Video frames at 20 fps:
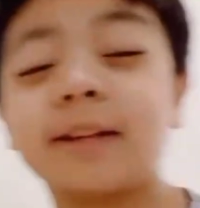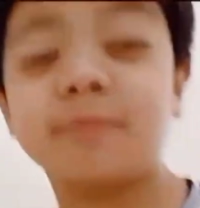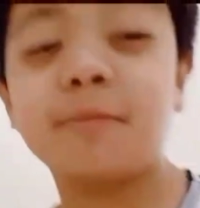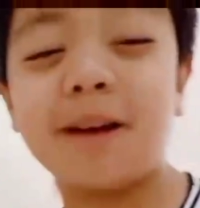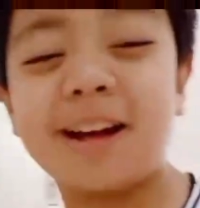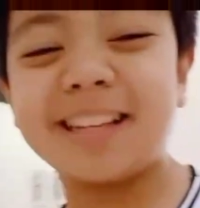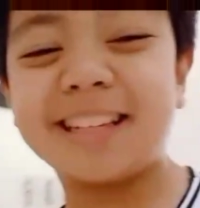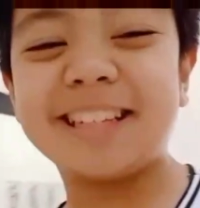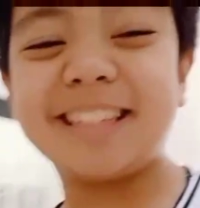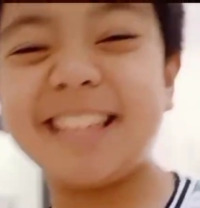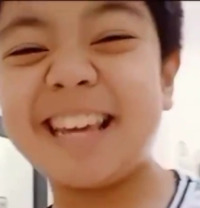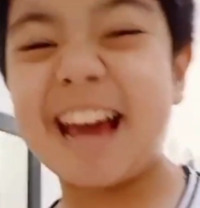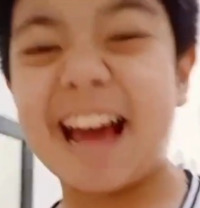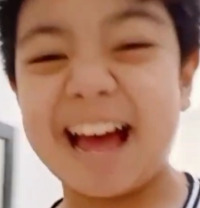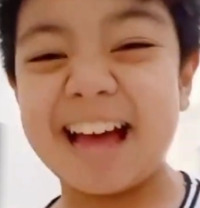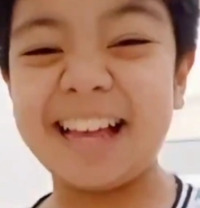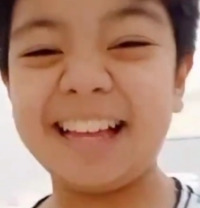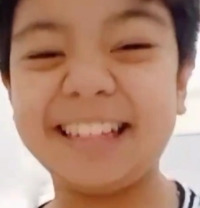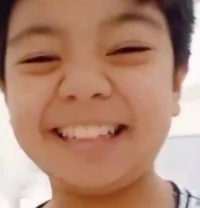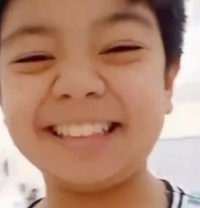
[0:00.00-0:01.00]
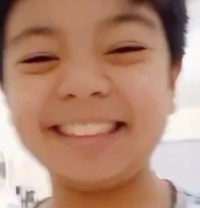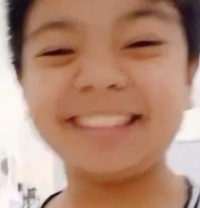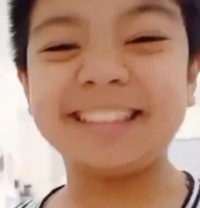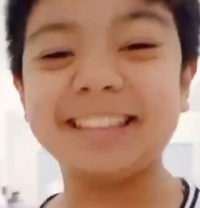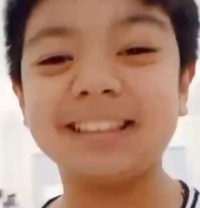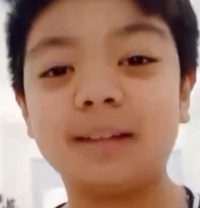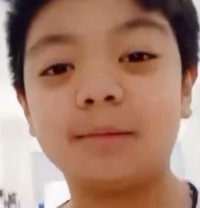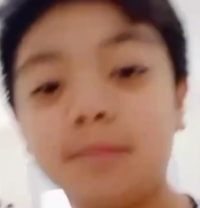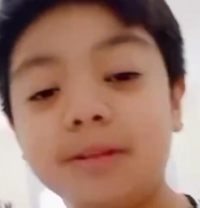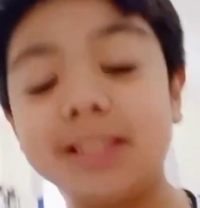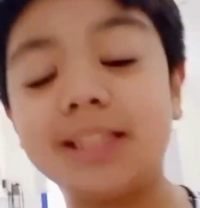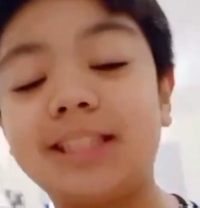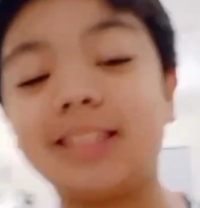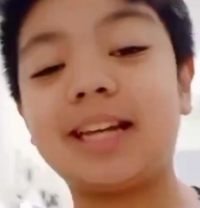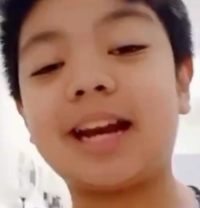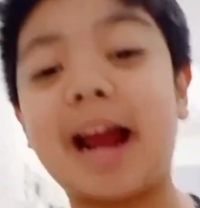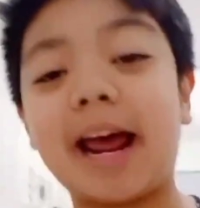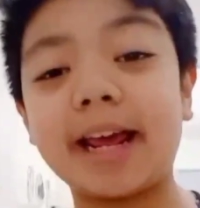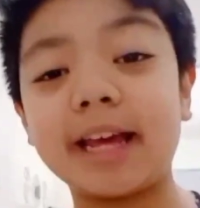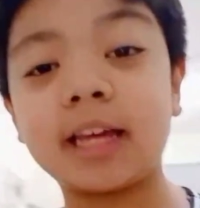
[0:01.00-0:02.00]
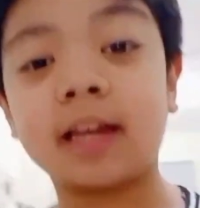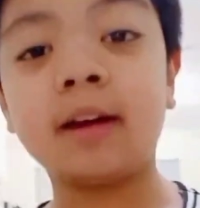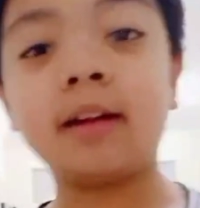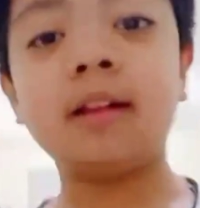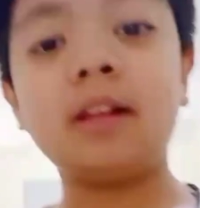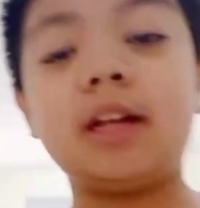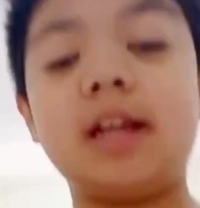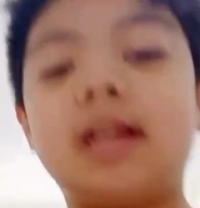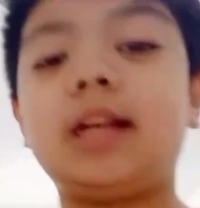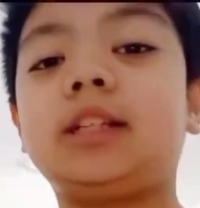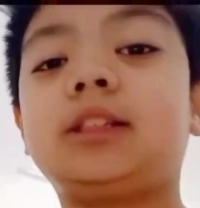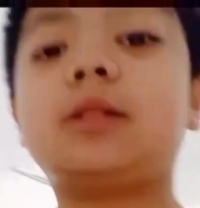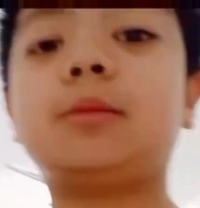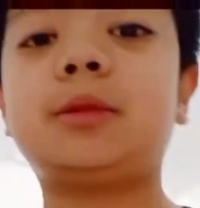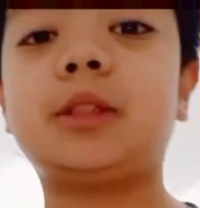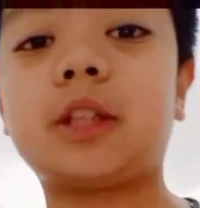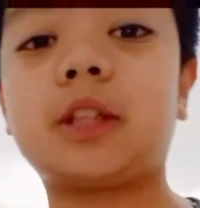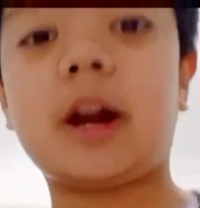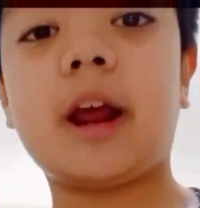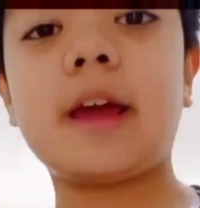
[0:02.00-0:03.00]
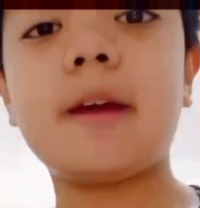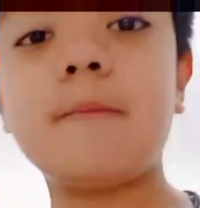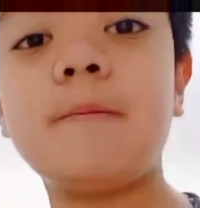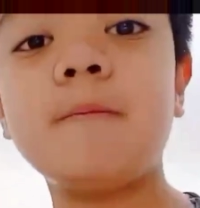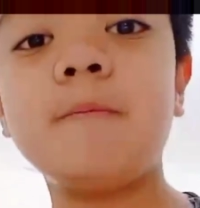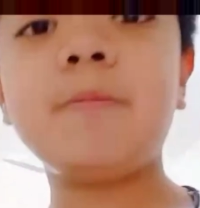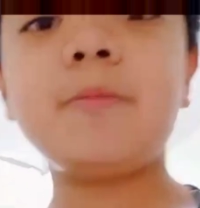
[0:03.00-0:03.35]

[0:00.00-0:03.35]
but yeah, please like and subscribe.